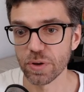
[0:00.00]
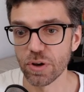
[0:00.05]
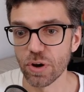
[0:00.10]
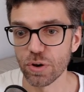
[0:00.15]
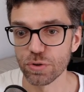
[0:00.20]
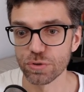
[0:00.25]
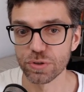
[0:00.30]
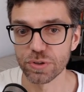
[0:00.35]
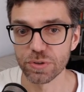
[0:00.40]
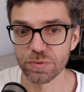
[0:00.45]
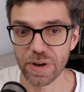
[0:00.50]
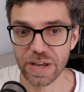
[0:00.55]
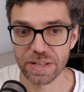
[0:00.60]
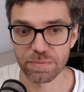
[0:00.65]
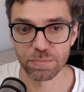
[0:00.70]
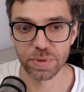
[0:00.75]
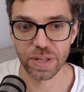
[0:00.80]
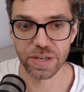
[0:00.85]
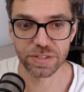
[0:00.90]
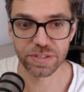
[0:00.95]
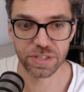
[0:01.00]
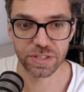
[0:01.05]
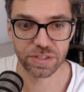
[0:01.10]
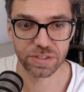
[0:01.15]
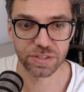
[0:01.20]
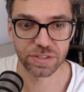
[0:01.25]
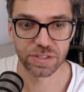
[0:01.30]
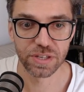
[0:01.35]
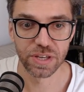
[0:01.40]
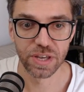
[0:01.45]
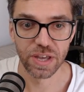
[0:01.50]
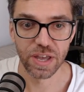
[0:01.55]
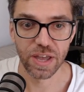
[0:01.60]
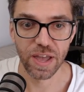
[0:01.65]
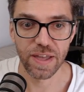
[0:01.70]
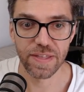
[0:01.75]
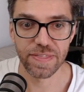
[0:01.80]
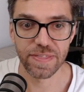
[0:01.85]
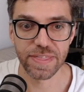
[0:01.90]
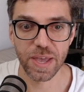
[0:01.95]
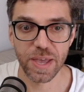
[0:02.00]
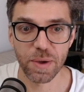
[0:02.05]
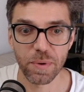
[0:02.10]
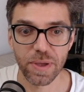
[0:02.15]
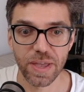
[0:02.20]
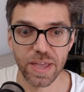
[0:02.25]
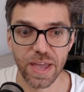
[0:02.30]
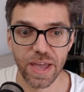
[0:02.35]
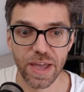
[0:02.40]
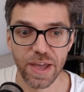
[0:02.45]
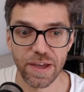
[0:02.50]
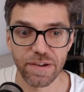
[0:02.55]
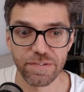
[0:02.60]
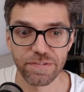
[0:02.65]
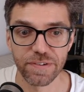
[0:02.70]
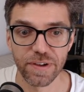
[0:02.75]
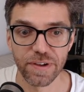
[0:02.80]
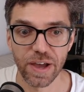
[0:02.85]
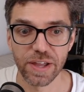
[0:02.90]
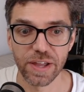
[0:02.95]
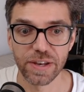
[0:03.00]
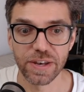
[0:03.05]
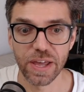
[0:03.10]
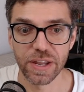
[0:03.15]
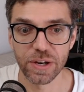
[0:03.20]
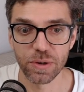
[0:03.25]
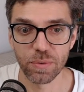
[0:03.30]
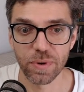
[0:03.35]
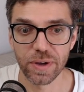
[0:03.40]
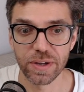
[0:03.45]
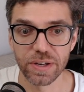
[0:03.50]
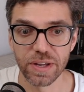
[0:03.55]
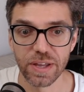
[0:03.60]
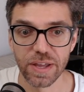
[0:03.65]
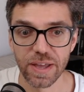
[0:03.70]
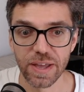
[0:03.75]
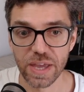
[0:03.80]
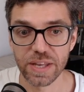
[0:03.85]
go to the right places. And then we have another one.